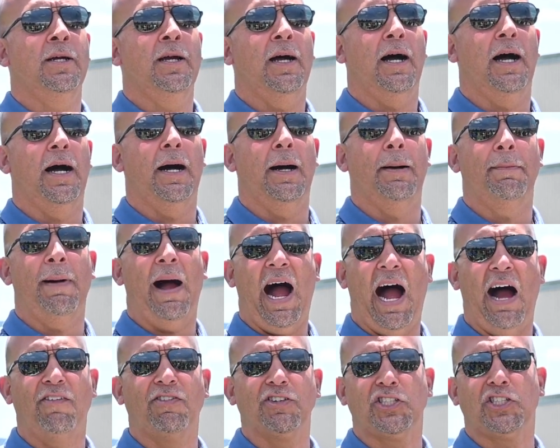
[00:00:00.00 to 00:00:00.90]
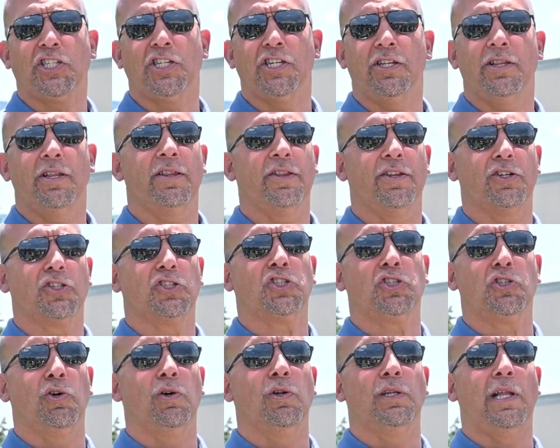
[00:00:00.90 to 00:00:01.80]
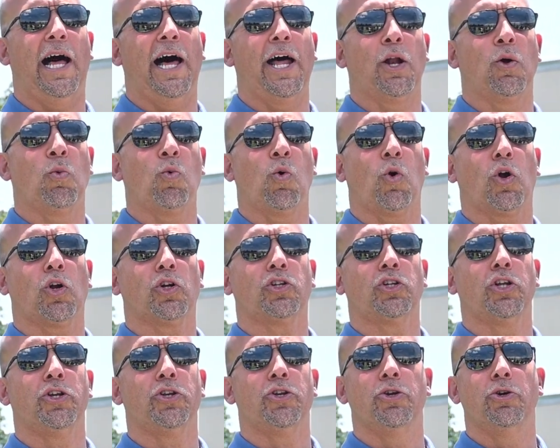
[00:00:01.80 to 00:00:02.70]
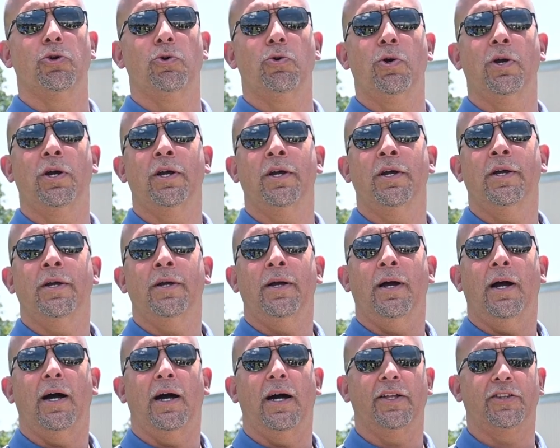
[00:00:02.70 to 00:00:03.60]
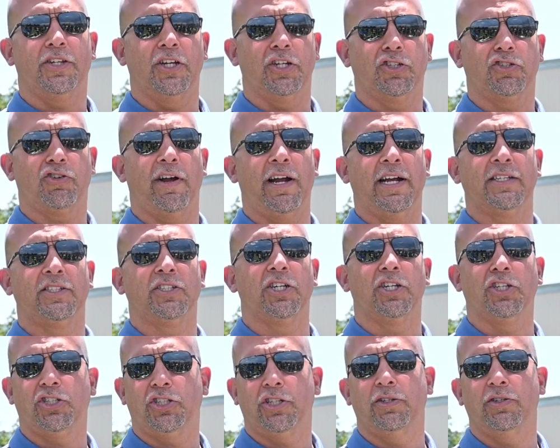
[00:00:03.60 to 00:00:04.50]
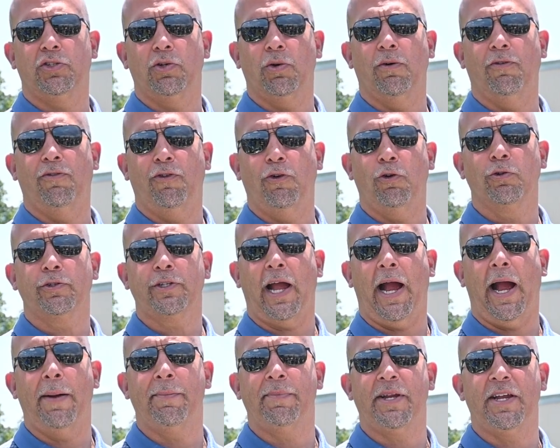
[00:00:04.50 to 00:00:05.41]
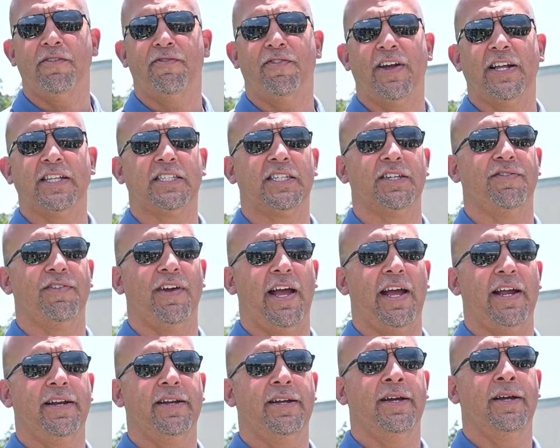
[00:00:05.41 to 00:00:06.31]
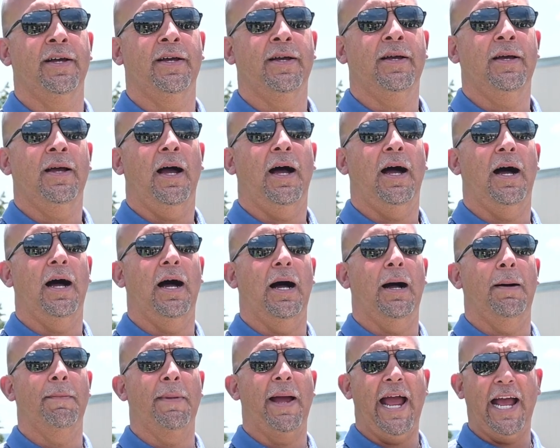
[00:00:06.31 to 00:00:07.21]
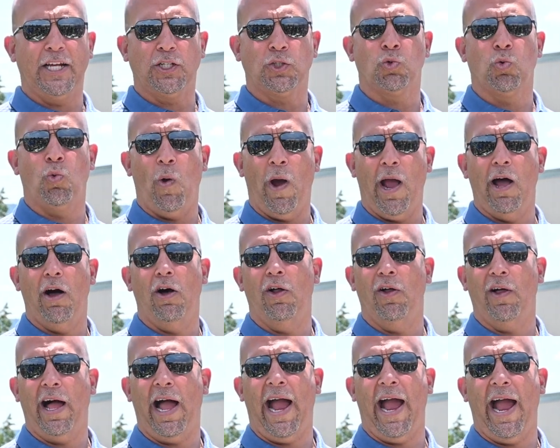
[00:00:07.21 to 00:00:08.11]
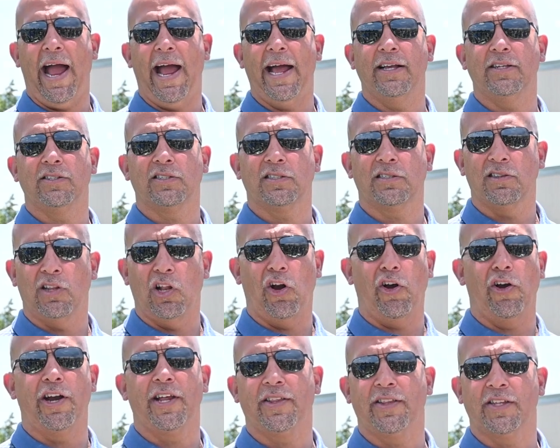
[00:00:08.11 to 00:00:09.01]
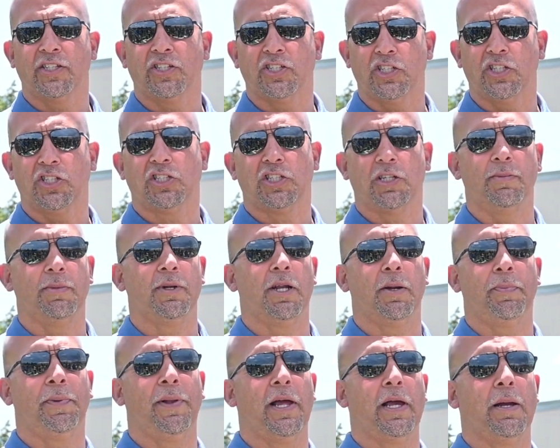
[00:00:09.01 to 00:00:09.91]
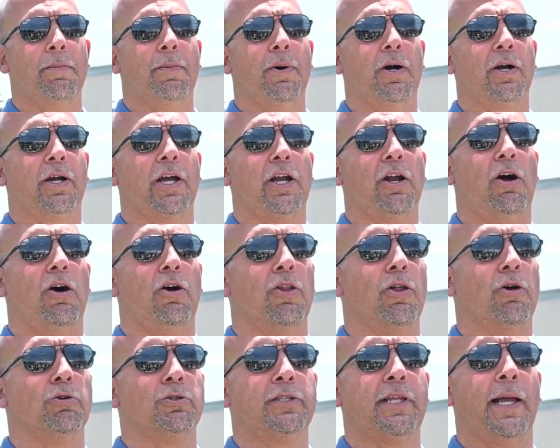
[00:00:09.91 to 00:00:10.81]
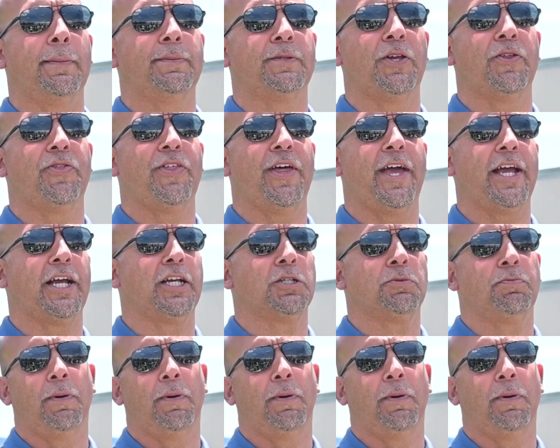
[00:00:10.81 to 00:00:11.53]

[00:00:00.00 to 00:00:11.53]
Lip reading: Obviously, there's still a lot of work to do to transition to a full-time defensive end. As well as learning the system and the playbook and all those types of things.